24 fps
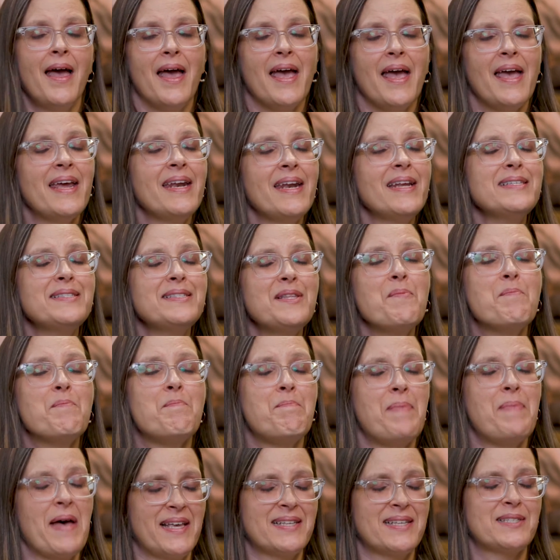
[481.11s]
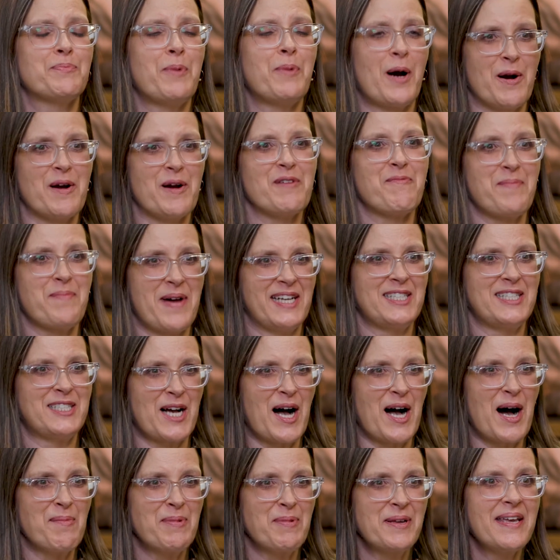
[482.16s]
It is the best part of my
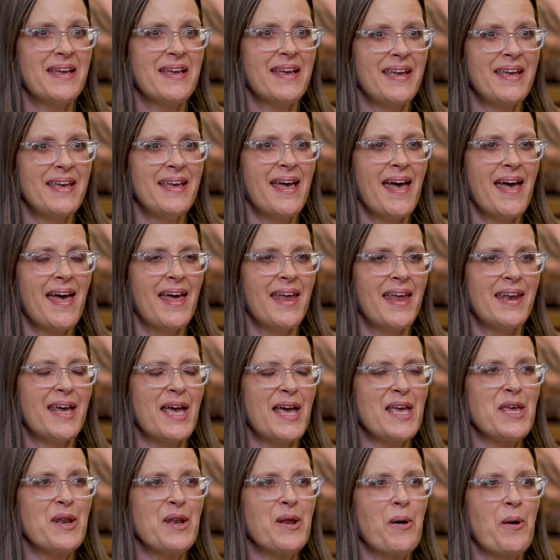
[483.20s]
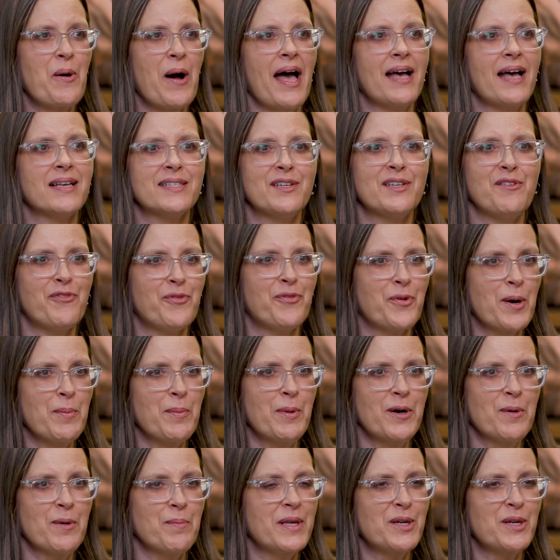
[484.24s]
job. And, you know, as a
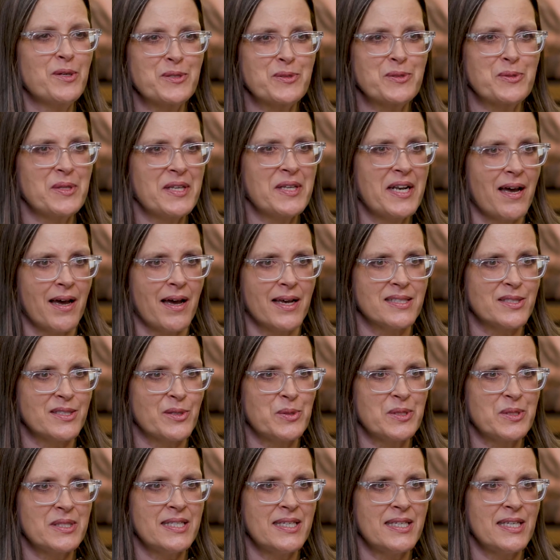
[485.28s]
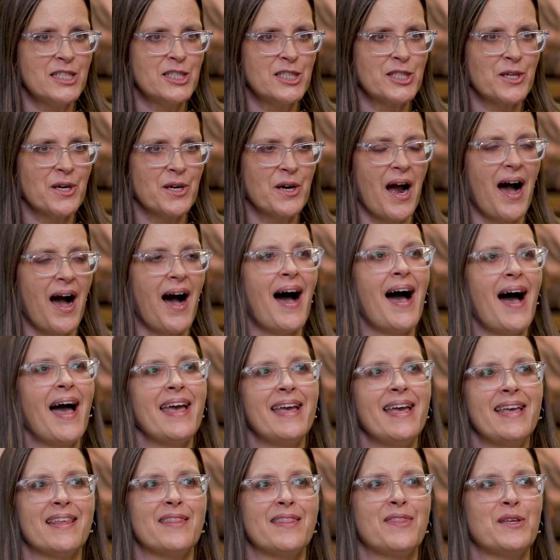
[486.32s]
former middle school and high school teacher,
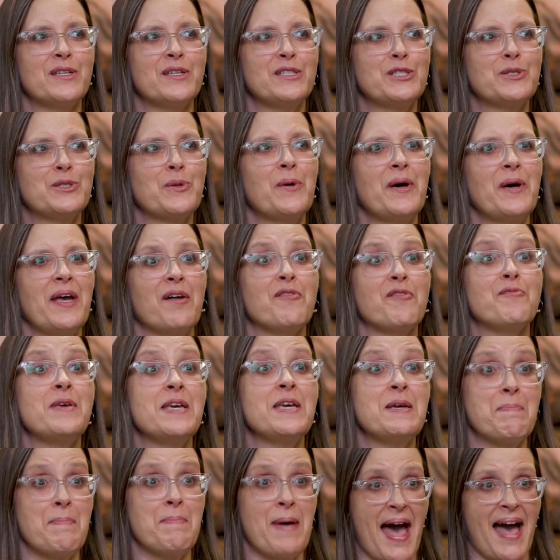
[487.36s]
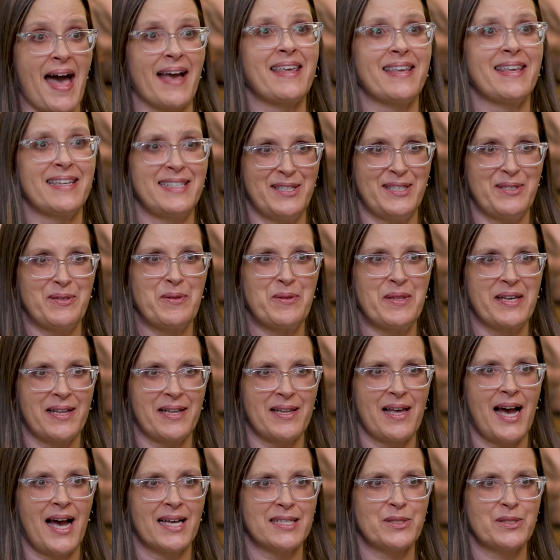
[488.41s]
I get the joy of being back into the
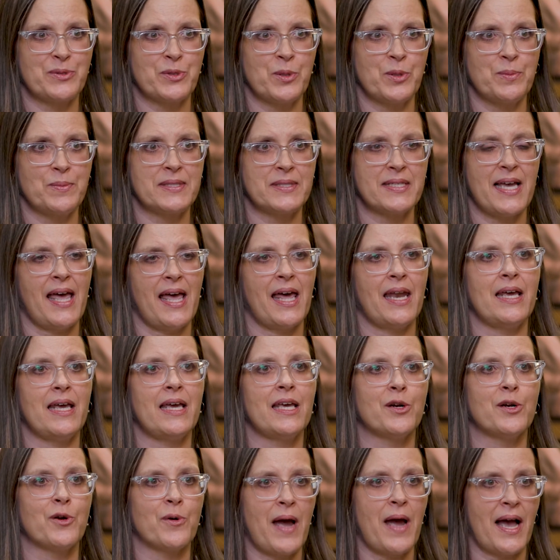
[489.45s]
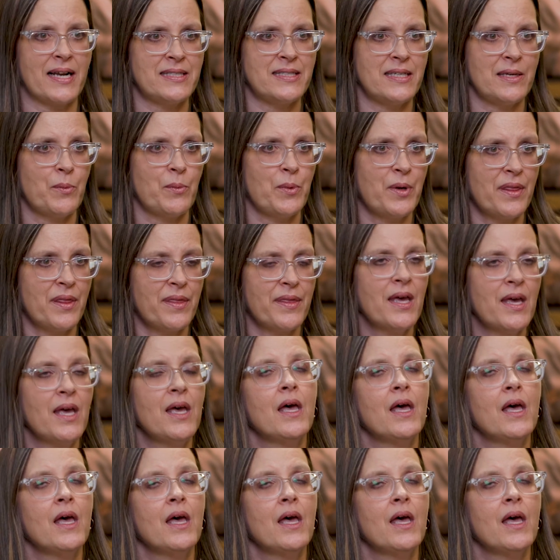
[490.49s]
classrooms and interacting with